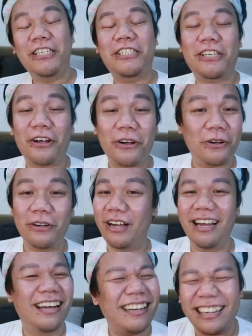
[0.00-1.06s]
So,
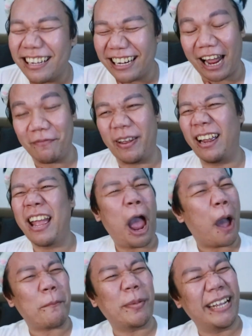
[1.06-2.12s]
grabe.
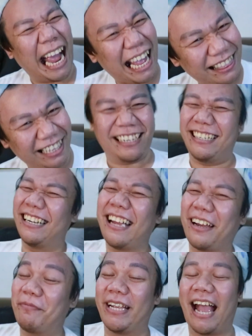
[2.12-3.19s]
Ang bigat.
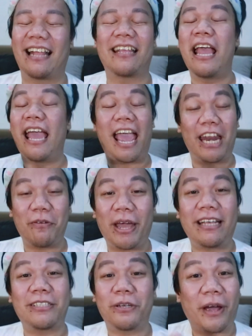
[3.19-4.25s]
Ang bigat.
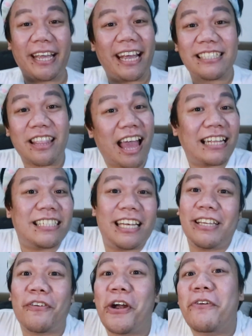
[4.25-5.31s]
Anyway, so I guess that's
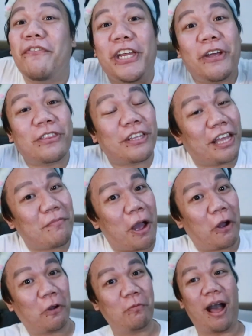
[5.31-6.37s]
it for our video today,
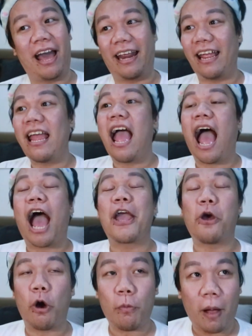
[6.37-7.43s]
mga kumare.
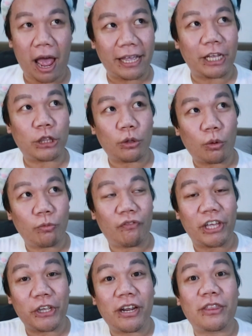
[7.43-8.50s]
I hope ay itong
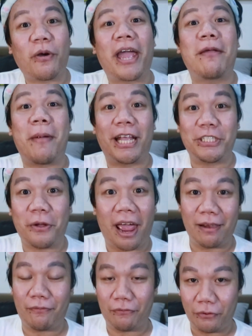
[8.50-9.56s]
video na to ay medyo
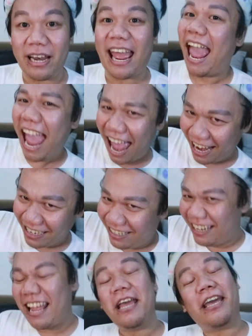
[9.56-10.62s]
helpful.
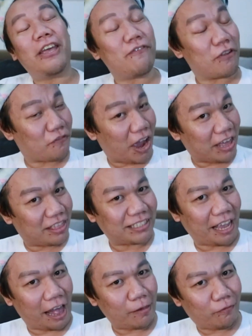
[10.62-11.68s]
And if you find
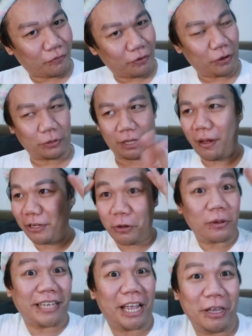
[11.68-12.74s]
this helpful, o diba
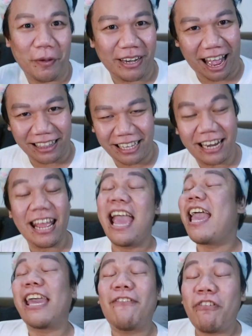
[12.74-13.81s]
yung segue natin,
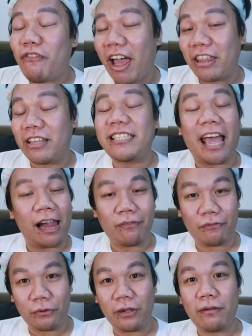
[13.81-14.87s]
if you find this
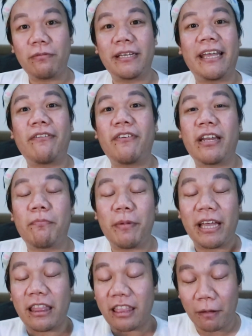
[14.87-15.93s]
helpful, give it a
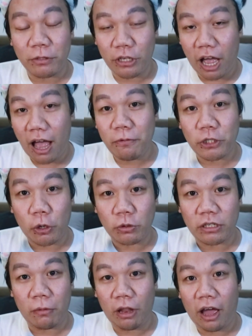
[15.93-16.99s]
big thumbs up, show
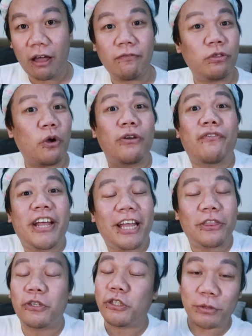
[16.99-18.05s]
some love, don't
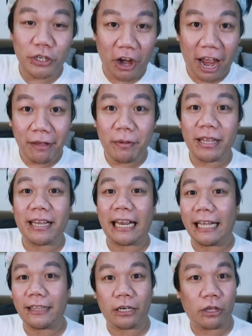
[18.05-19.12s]
forget to subscribe, and
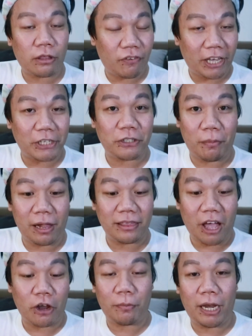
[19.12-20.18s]
click the notification bell
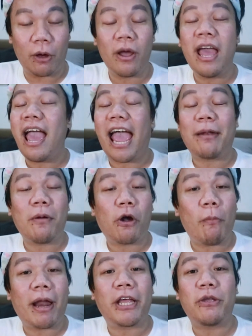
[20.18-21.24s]
down below. And mga
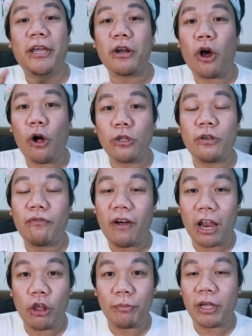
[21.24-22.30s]
kumare, you can also
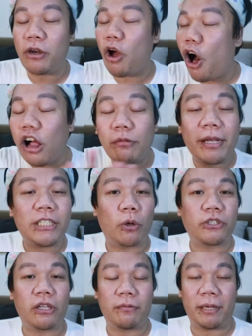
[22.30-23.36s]
follow me on all my
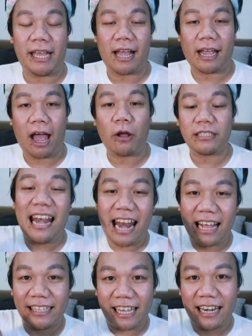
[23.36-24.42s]
social media accounts.
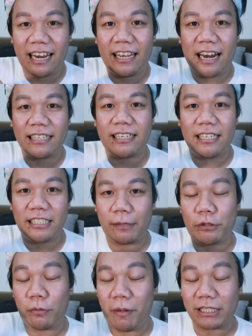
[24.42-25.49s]
Lahat yan ay nasa
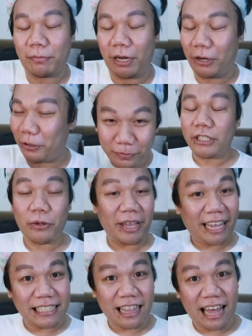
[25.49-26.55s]
description box below. So
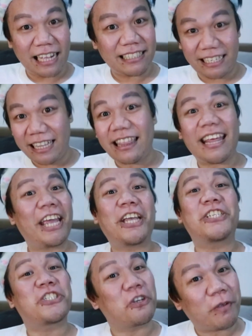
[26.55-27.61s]
I guess that's it.
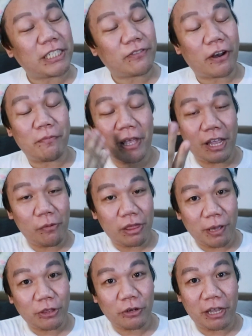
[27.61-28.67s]
Thank you so much for being
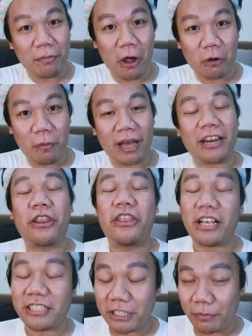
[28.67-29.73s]
with me today, mga kumare.
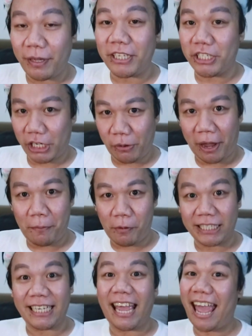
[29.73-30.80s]
This has been
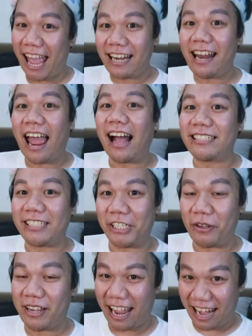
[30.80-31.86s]
Emprese, and I'll see
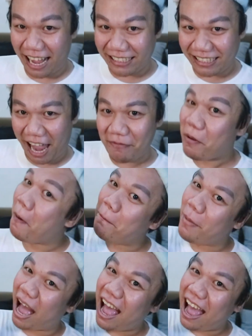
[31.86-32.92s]
you again next time.
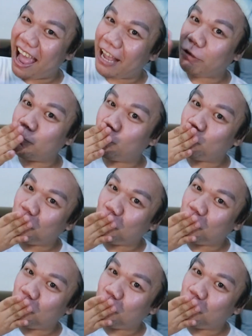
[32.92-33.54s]
Bye!